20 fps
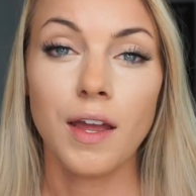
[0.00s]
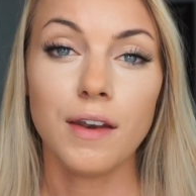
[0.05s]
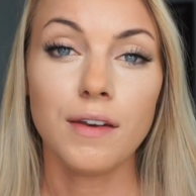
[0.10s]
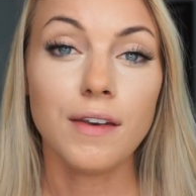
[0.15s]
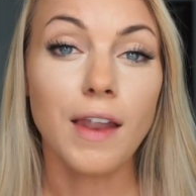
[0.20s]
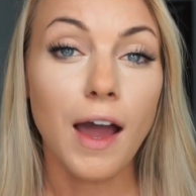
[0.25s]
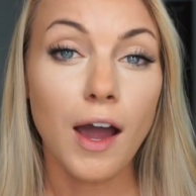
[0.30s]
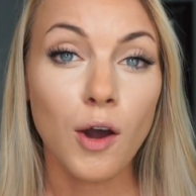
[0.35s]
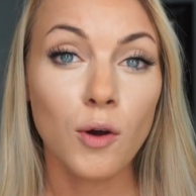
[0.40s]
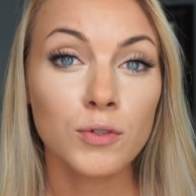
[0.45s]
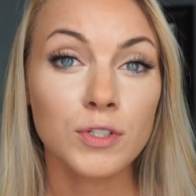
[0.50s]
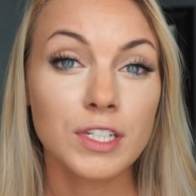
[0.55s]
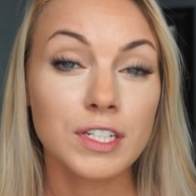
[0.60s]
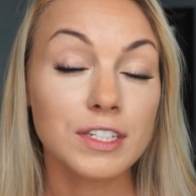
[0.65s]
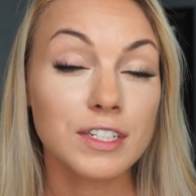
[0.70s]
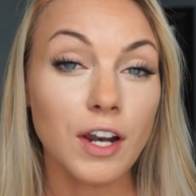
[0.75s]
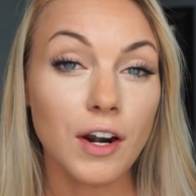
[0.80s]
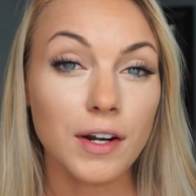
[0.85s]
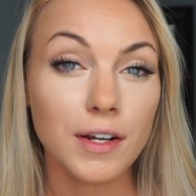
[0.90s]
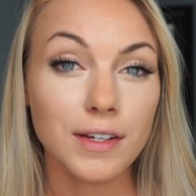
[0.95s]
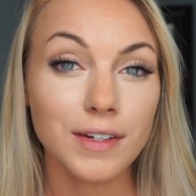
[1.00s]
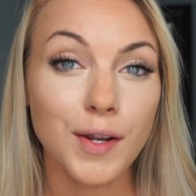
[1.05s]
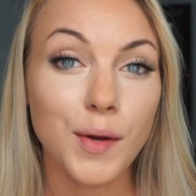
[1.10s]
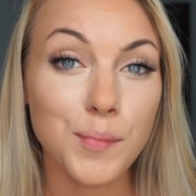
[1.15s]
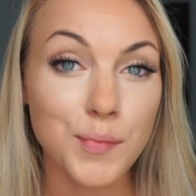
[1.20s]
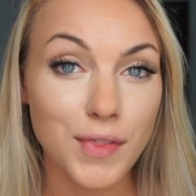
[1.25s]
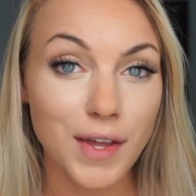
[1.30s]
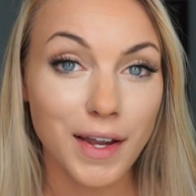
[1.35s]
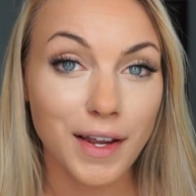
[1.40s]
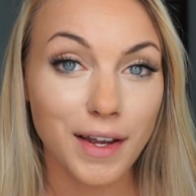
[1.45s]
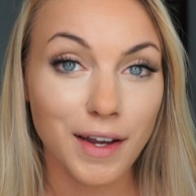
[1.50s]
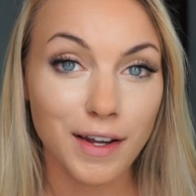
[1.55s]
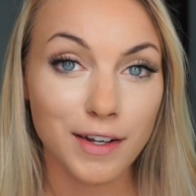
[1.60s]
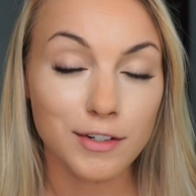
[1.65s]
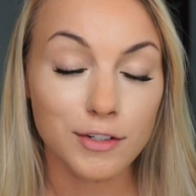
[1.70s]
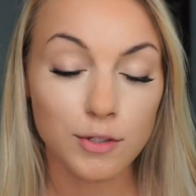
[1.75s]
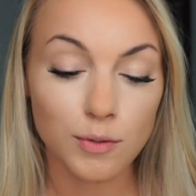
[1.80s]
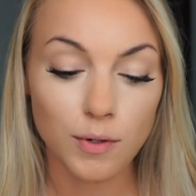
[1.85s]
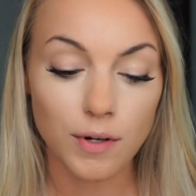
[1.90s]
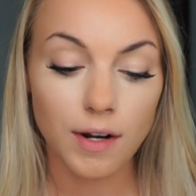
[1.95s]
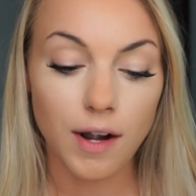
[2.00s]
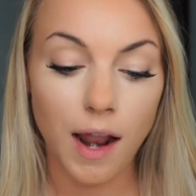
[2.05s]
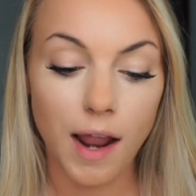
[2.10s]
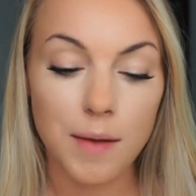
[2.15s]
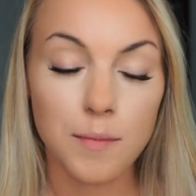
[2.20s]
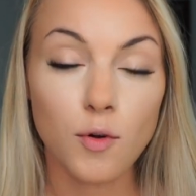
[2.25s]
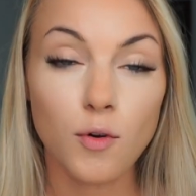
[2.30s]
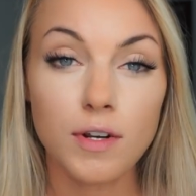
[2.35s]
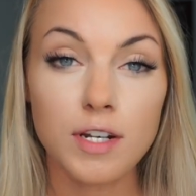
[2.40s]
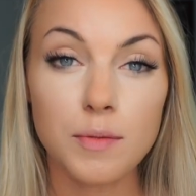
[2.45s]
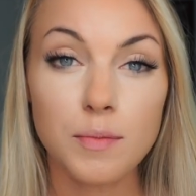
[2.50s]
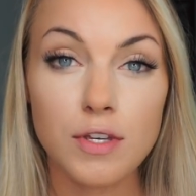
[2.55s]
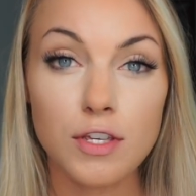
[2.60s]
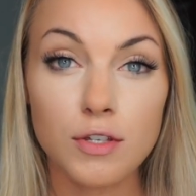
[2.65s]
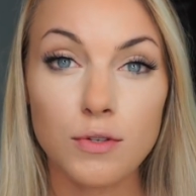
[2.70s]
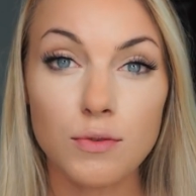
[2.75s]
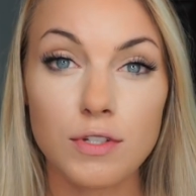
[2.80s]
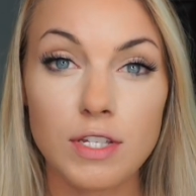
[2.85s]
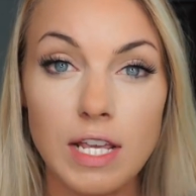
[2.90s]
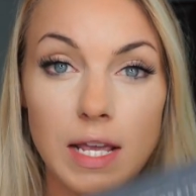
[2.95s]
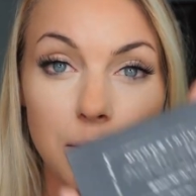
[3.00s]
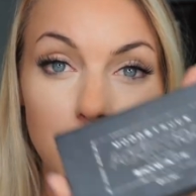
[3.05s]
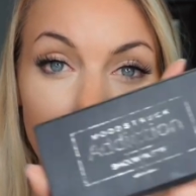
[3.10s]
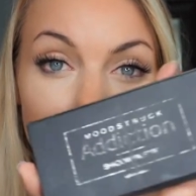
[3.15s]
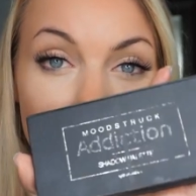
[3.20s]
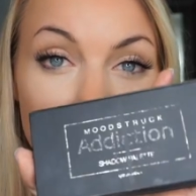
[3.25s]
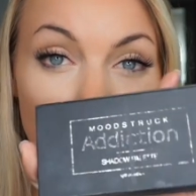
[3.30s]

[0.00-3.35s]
Now to darken up that contour, I'm going to be using my